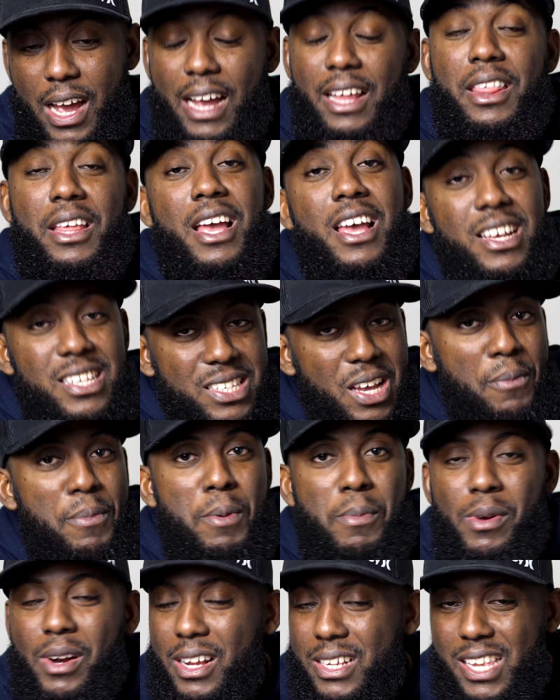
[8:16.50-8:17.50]
I think some
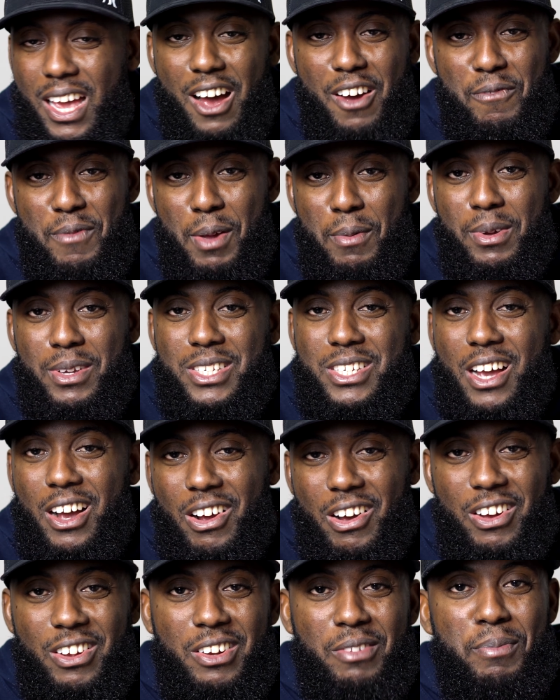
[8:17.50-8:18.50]
people just have Baby
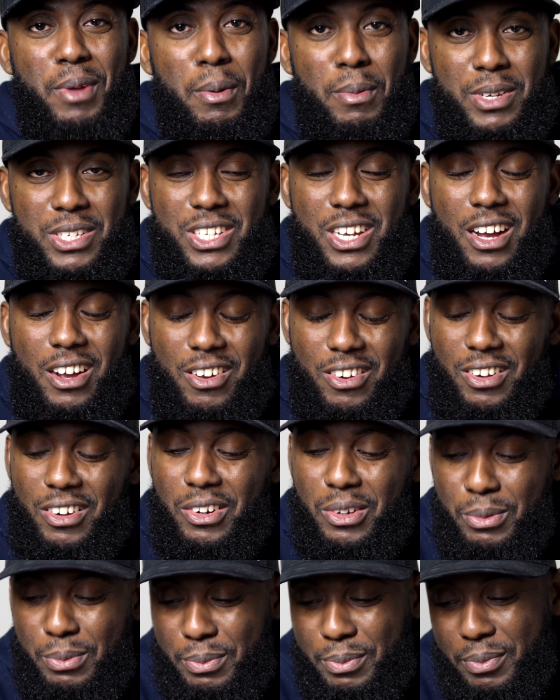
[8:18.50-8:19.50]
Shark on
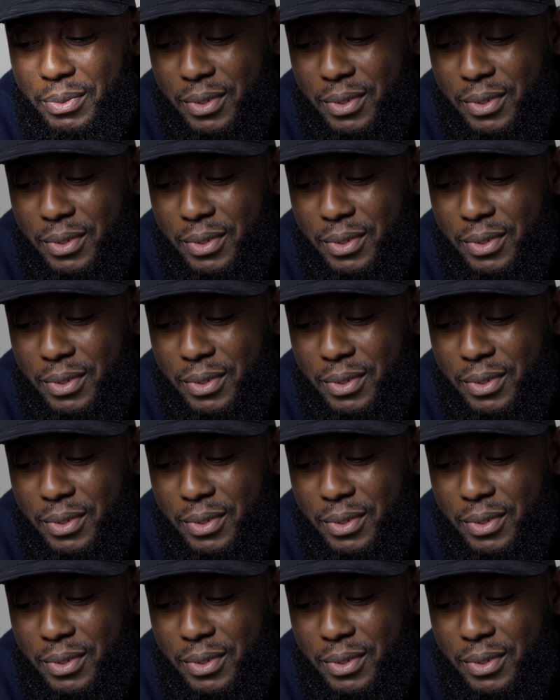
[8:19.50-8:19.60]
loop.